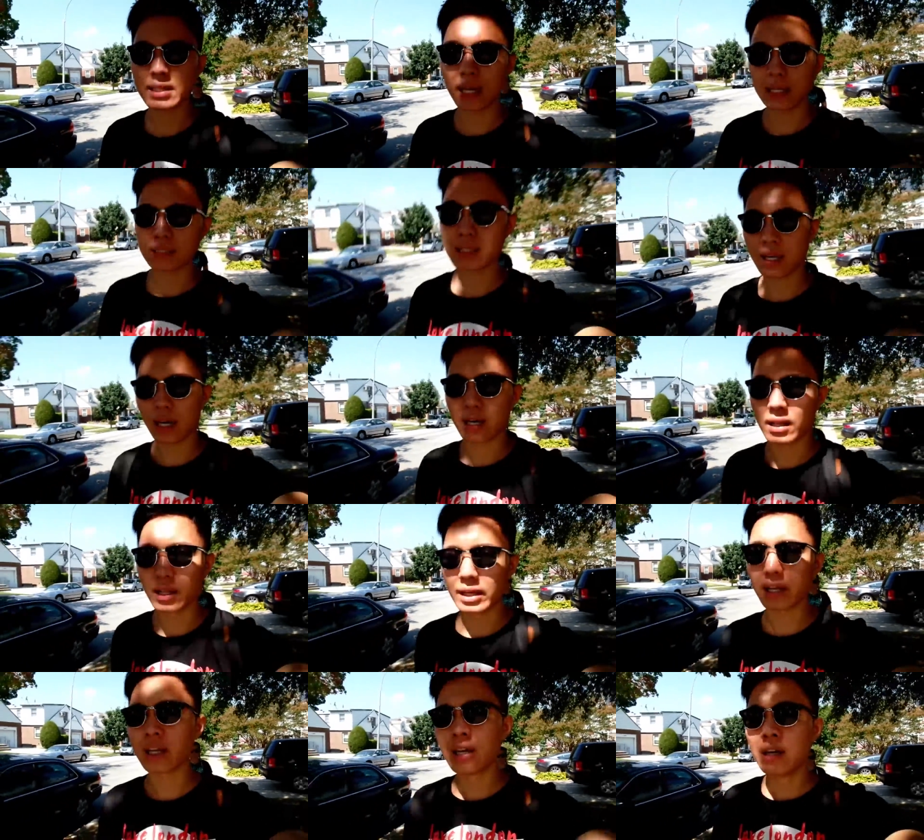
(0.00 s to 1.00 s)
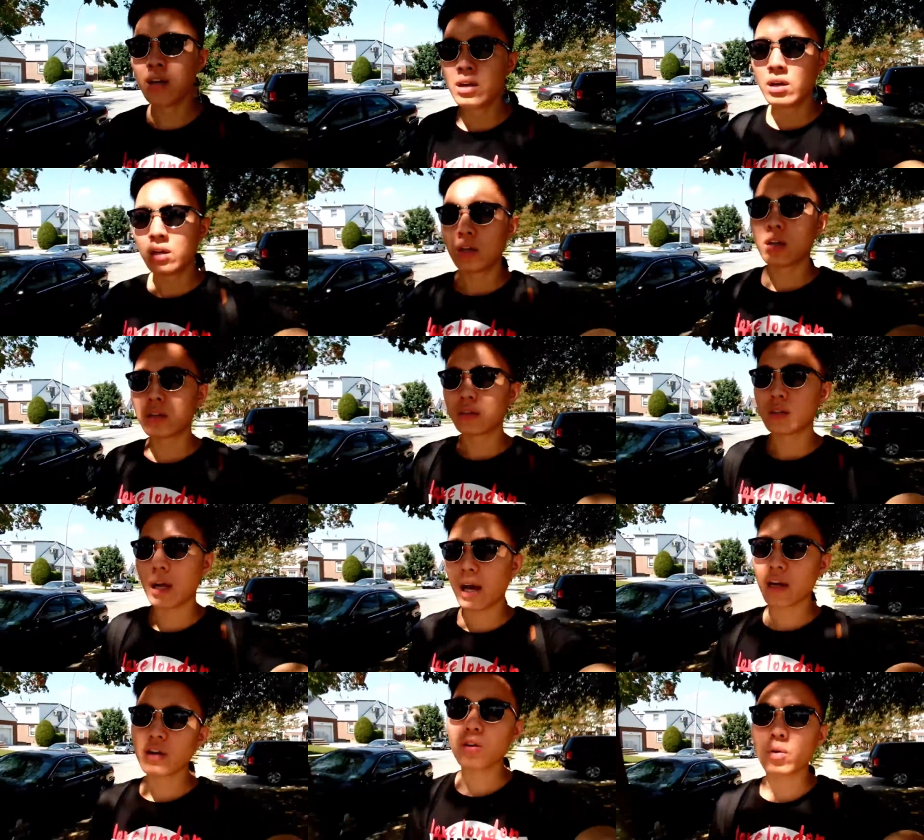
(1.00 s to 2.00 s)
that it's kind of like,
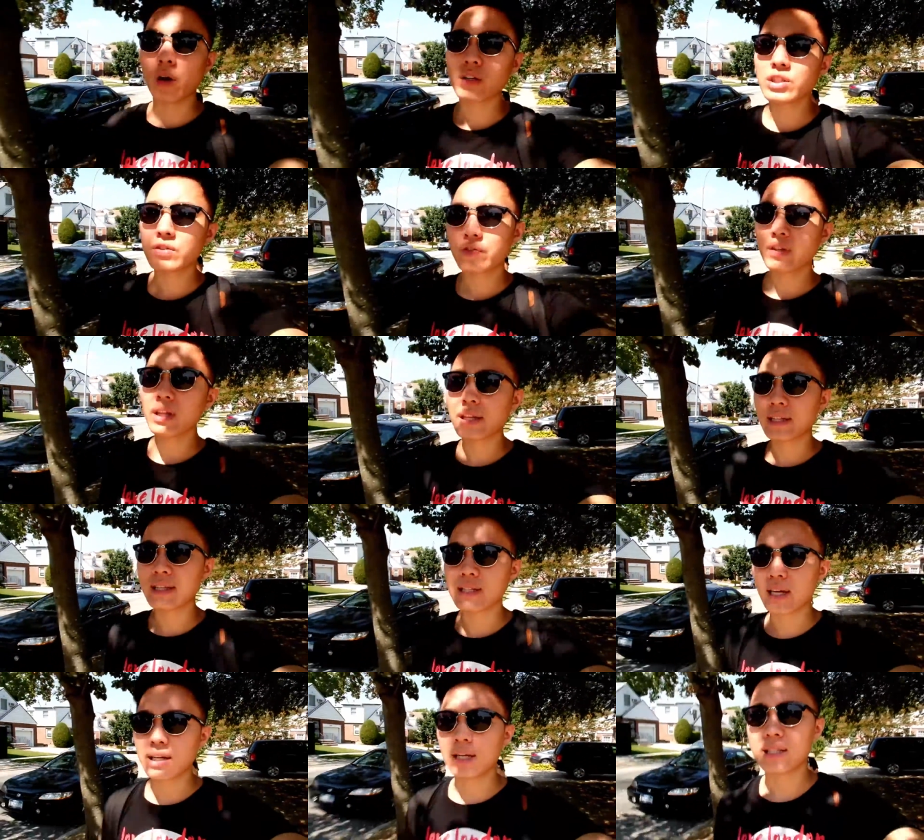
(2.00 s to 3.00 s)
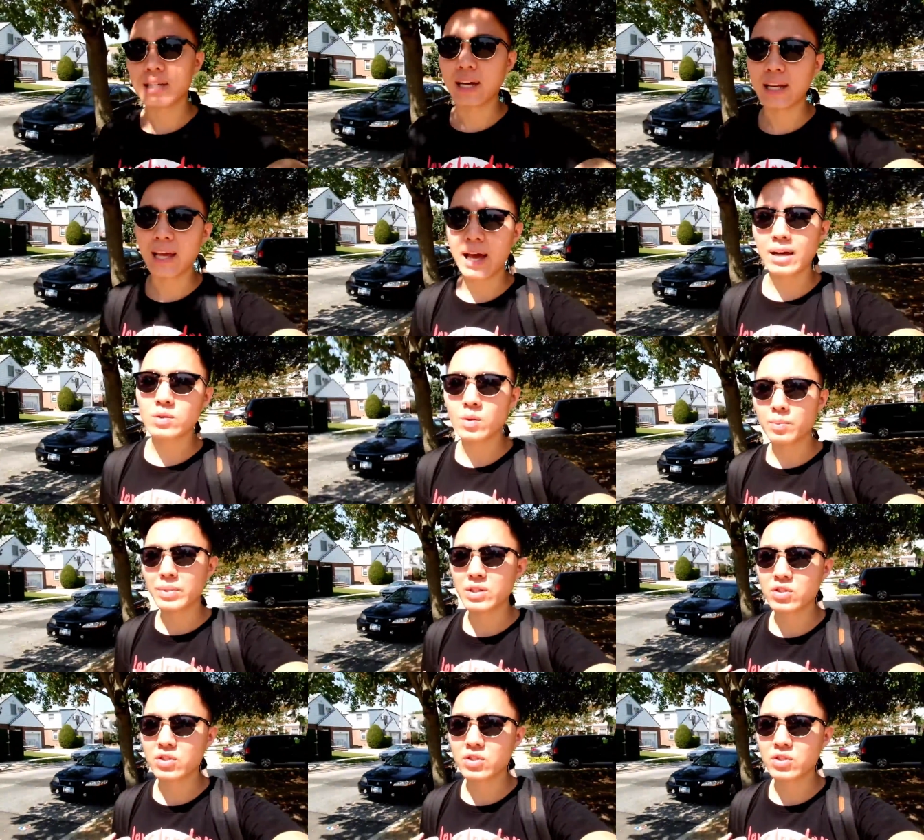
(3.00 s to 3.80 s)
I don't know, I just feel like designing a tiny house would be